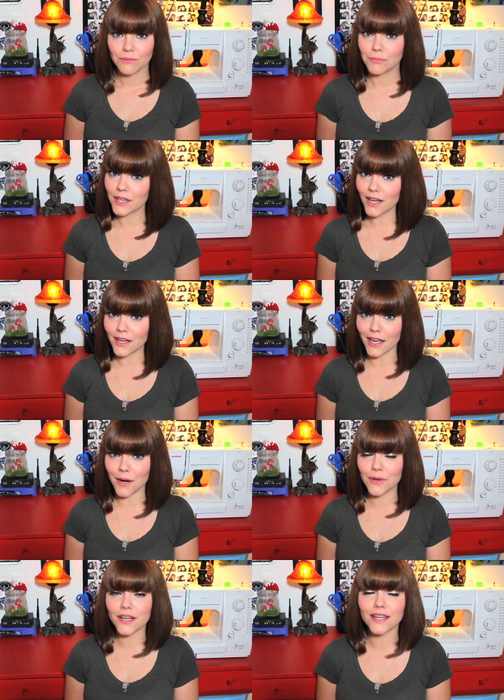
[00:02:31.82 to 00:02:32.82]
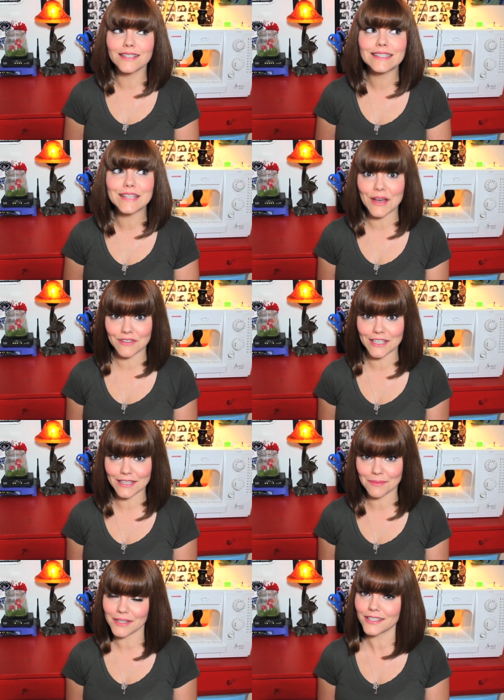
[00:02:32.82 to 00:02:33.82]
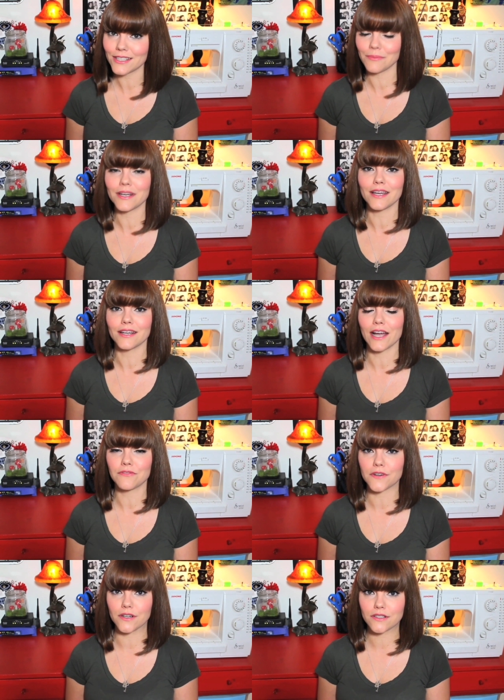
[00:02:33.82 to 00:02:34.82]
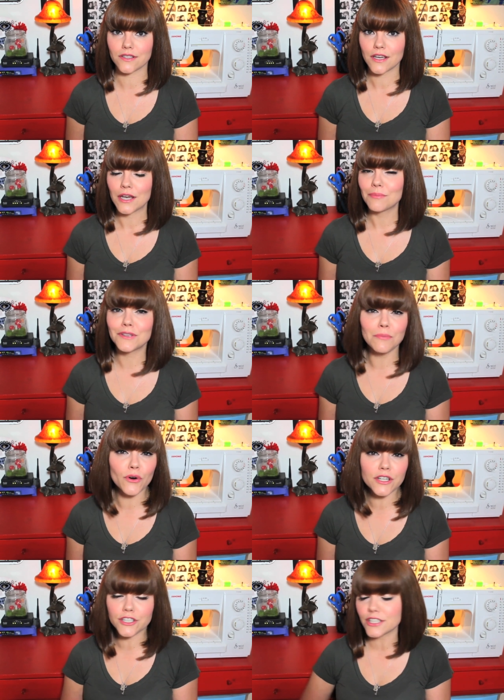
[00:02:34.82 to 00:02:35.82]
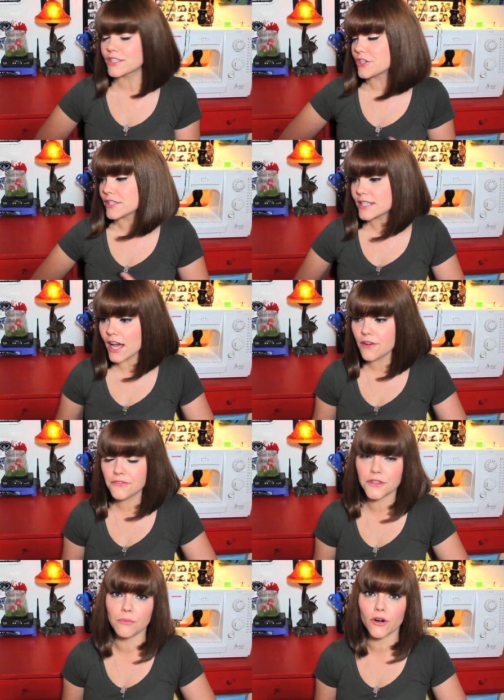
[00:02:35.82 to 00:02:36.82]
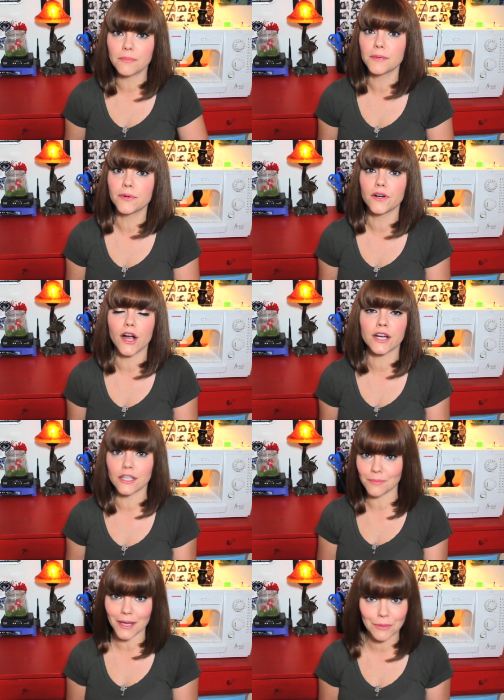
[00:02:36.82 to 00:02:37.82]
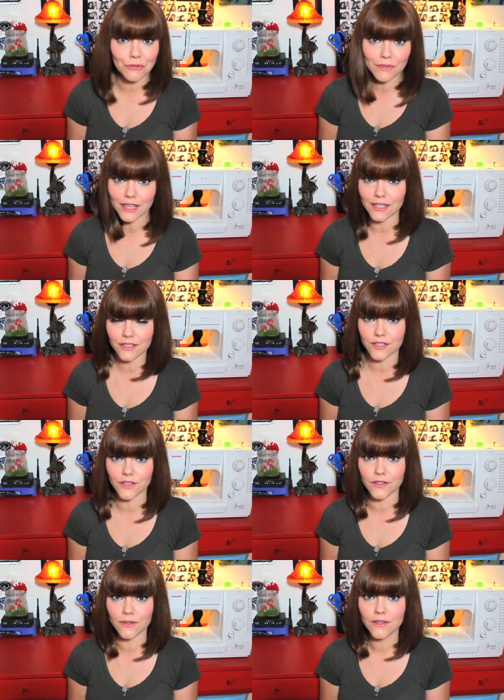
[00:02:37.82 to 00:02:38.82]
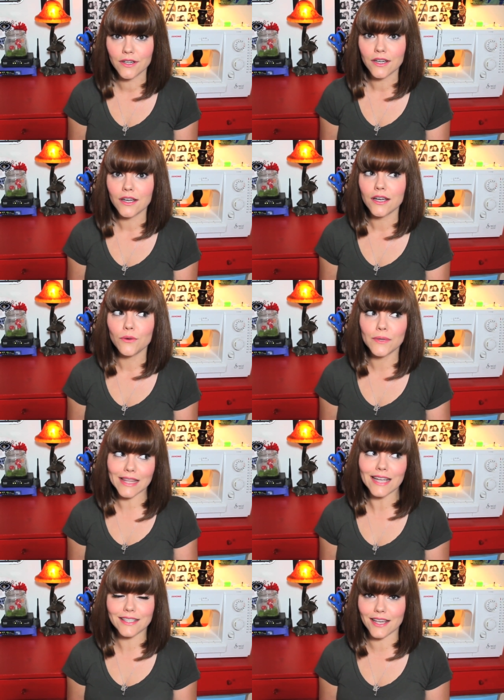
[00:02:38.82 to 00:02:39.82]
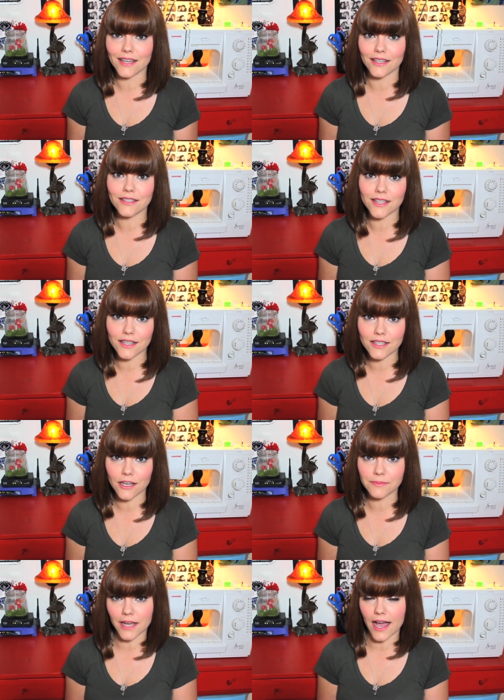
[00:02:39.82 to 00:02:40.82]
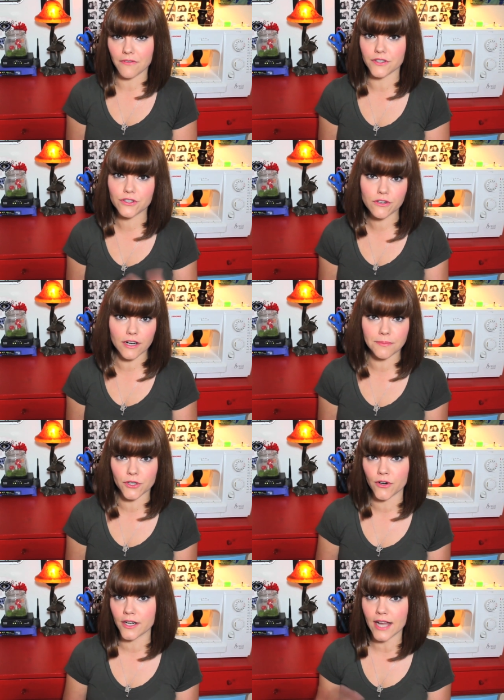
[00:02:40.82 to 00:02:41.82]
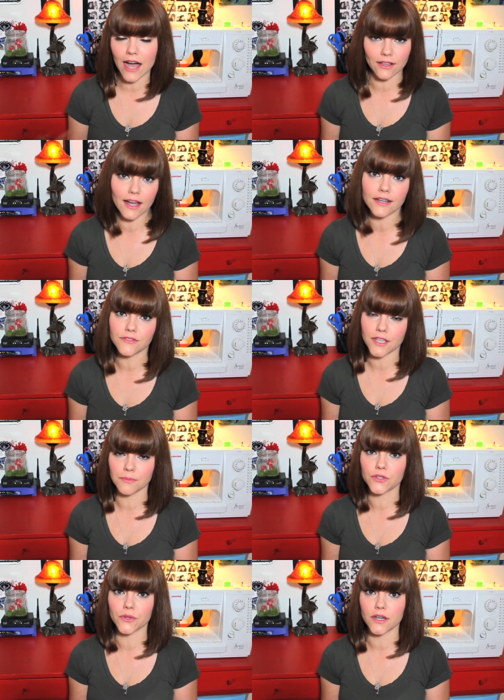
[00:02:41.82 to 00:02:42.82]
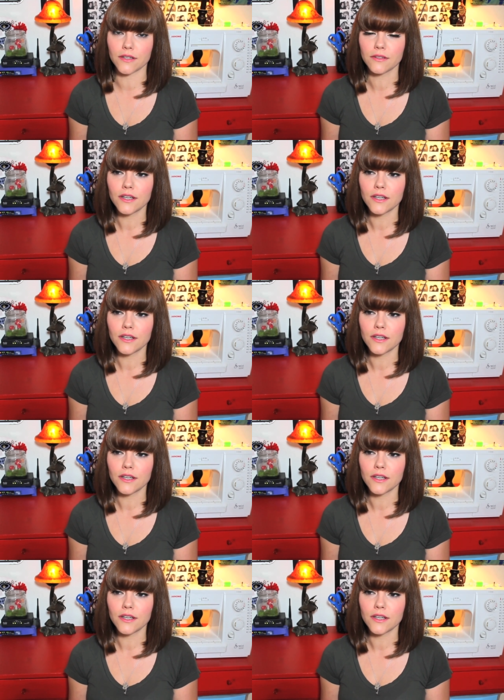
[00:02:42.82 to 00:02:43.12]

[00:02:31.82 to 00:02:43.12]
Being on camera can definitely be intimidating at first, but the more you're just yourself, the more people are going to be able to relate to you. With that said, it does help to have a script or an outline of some sort,